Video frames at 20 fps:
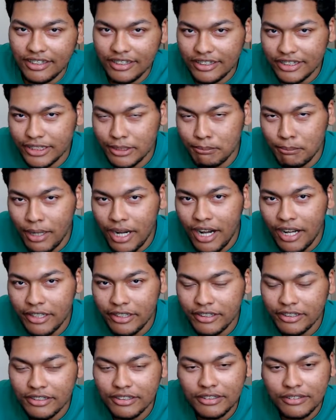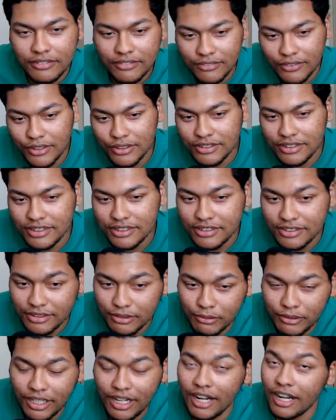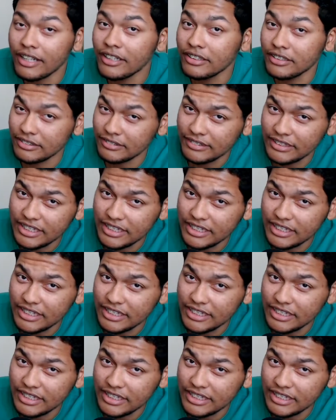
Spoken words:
Shibata versus Okada.